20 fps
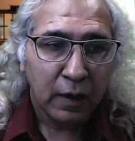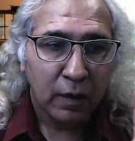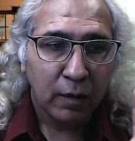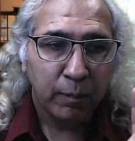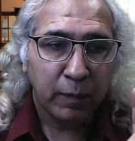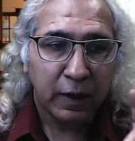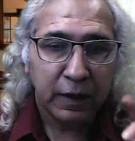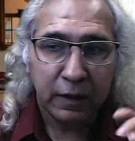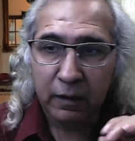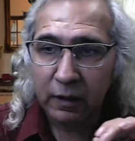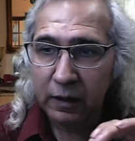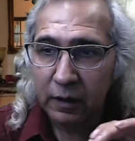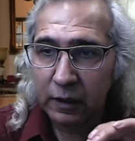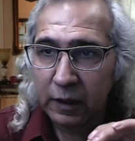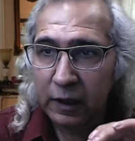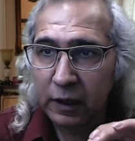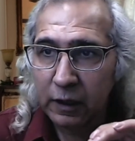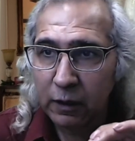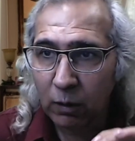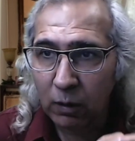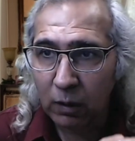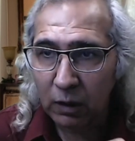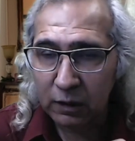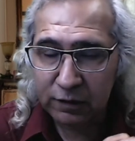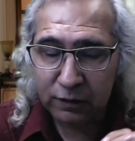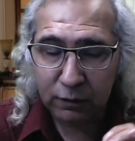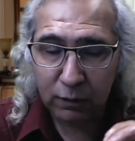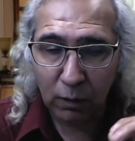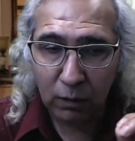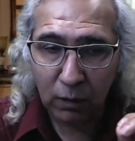but he
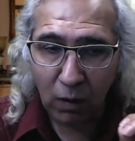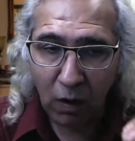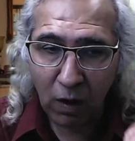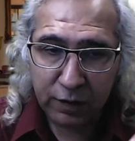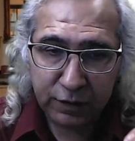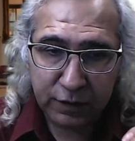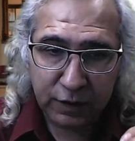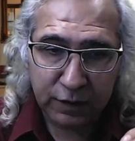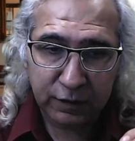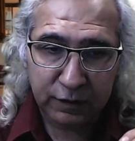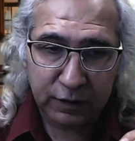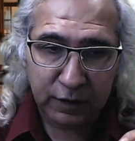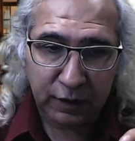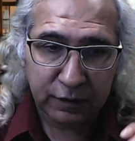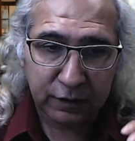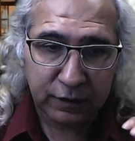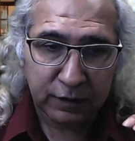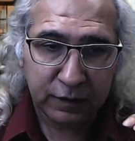also cautions us